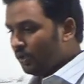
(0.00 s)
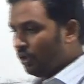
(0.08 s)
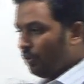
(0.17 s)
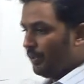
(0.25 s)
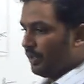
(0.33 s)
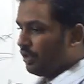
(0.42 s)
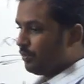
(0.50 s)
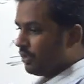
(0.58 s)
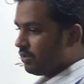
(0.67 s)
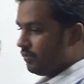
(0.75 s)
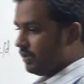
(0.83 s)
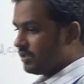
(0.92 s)
Now open your
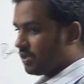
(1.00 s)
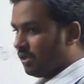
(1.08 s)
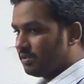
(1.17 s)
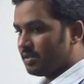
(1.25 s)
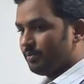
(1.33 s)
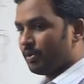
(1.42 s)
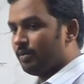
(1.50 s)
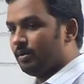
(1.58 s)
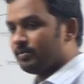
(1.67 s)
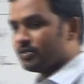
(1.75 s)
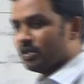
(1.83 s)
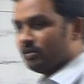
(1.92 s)
book. We will solve some
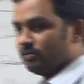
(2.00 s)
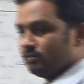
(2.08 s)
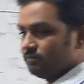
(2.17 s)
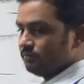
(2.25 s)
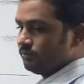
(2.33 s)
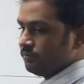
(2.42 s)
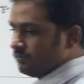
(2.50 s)
problems now.